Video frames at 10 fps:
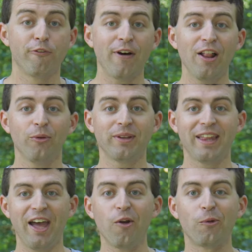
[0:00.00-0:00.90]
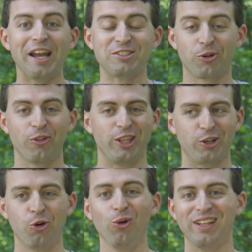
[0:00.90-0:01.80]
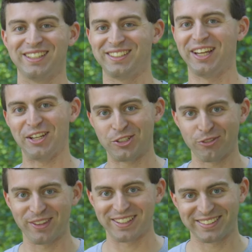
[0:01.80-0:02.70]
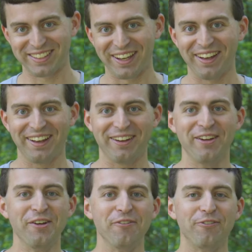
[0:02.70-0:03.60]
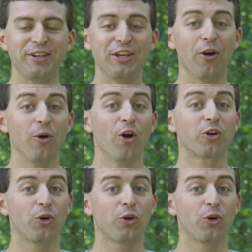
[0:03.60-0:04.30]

Following that, we enter the cooling stage of this uh, video.